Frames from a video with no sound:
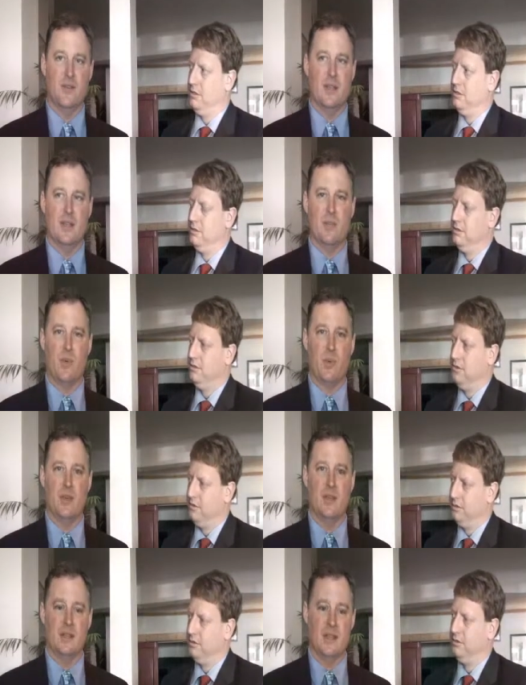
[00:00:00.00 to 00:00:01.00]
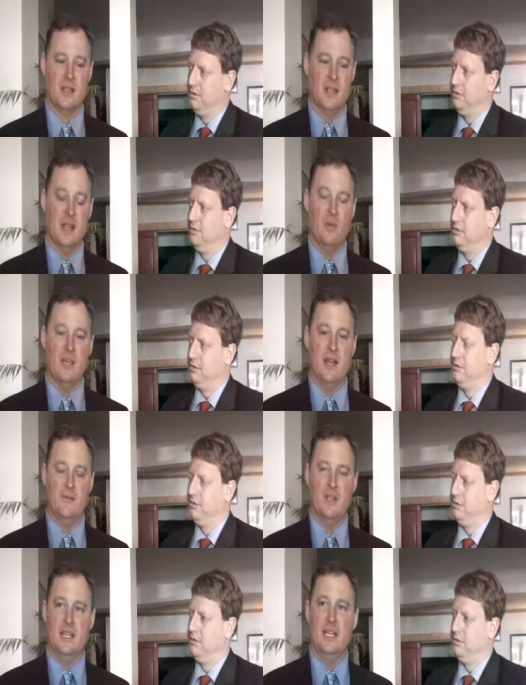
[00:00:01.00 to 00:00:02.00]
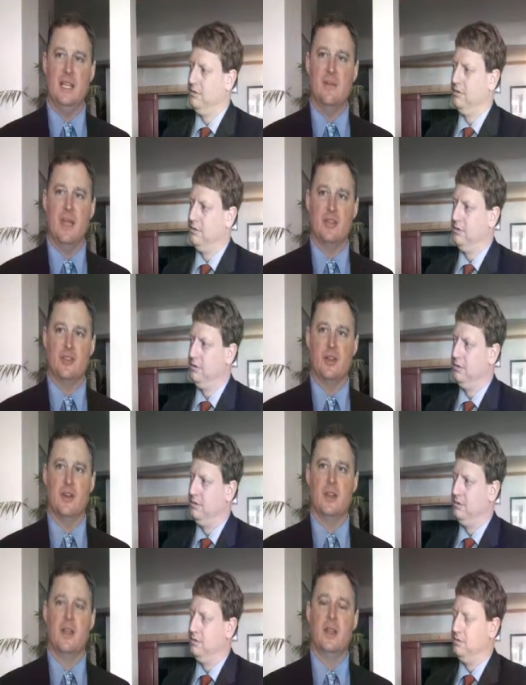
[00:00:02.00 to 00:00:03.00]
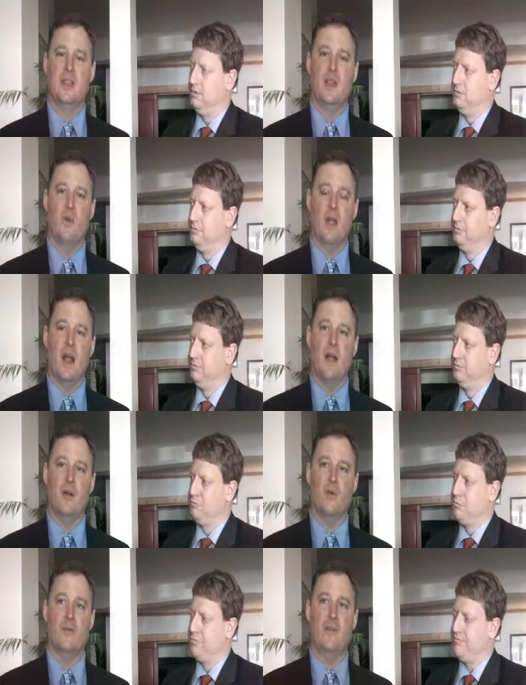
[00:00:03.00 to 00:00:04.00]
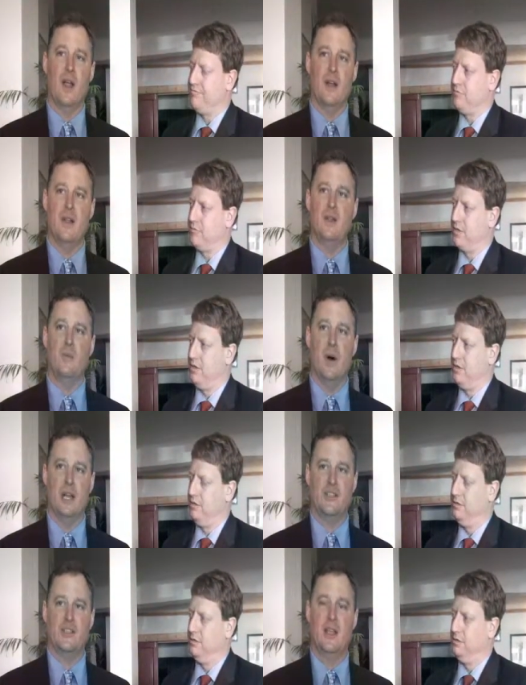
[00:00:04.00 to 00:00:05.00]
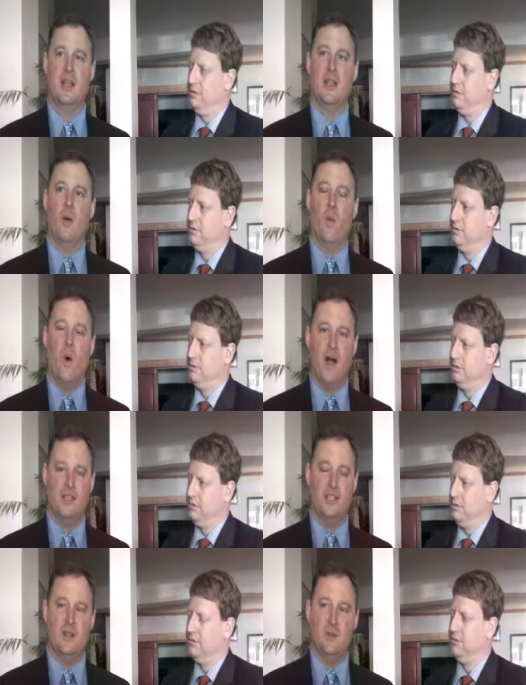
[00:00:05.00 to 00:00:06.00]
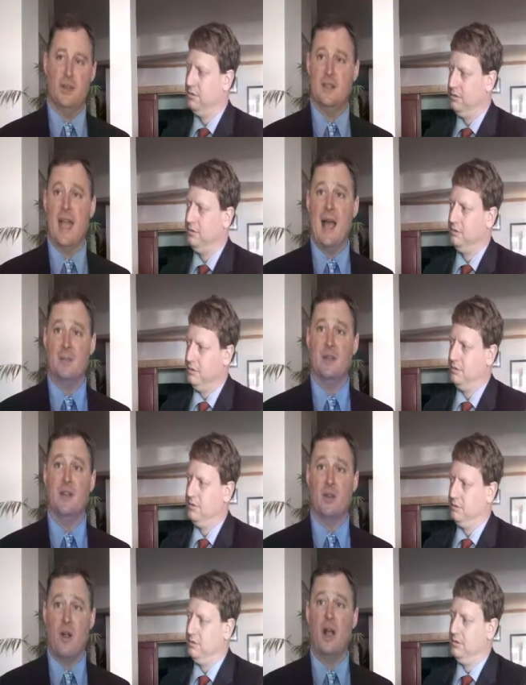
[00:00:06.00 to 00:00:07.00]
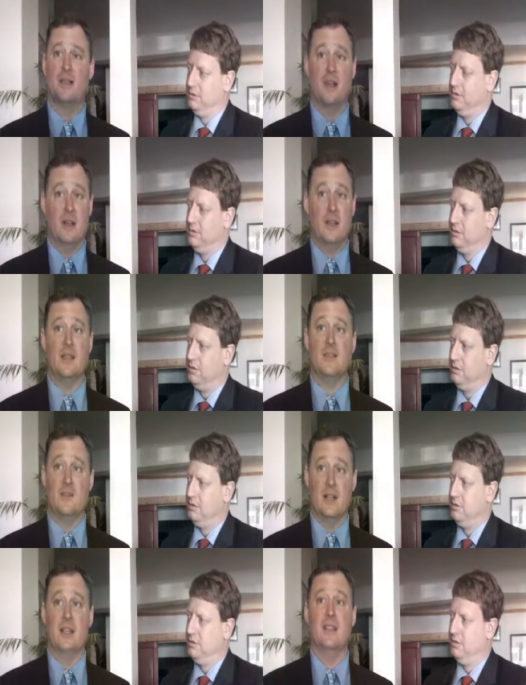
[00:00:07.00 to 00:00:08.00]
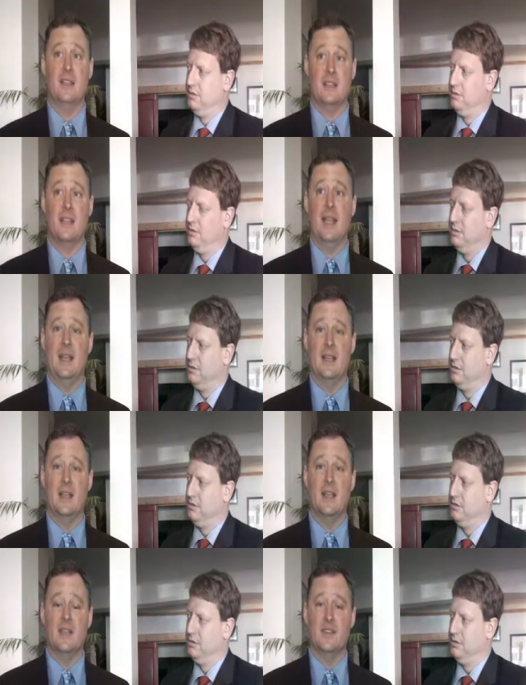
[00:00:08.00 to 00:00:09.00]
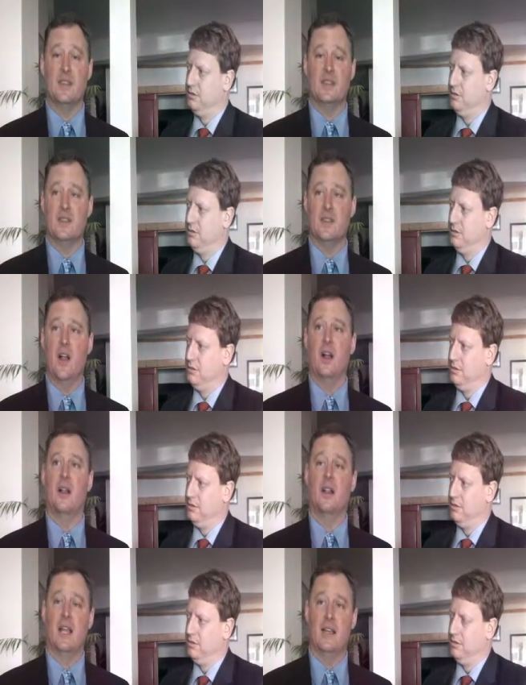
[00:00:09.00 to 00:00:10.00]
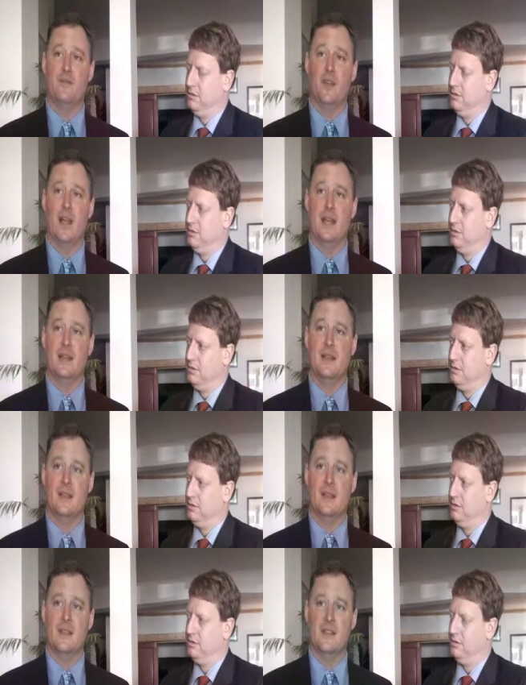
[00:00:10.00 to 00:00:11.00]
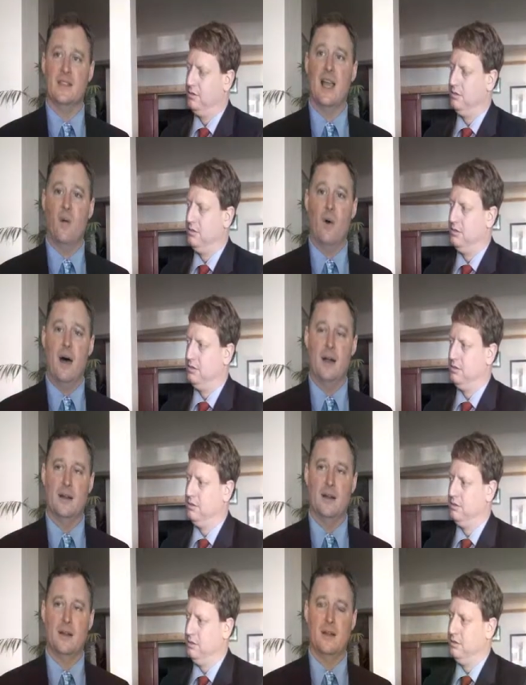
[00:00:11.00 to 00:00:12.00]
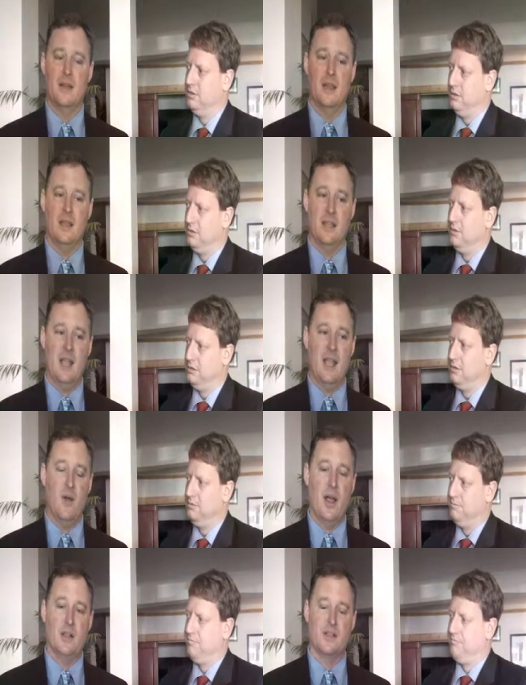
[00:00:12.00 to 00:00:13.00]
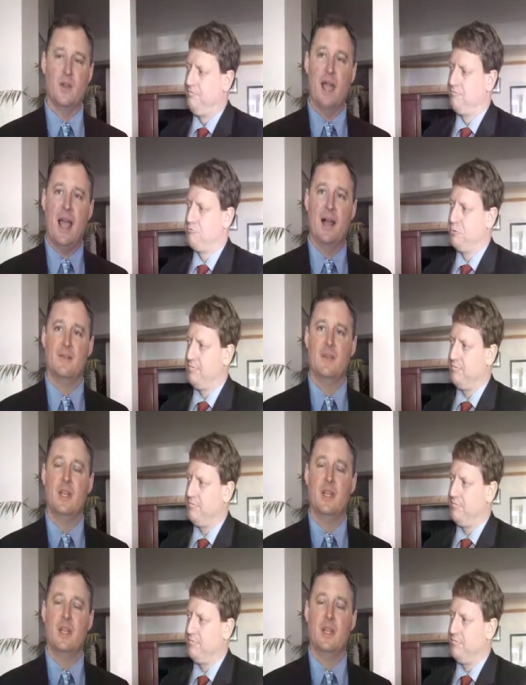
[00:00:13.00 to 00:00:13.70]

Speaker 1: very important. And we definitely need to make sure that we are very much watching what is happening across our district and this state, because this is our lifeline, is that water. Today we also have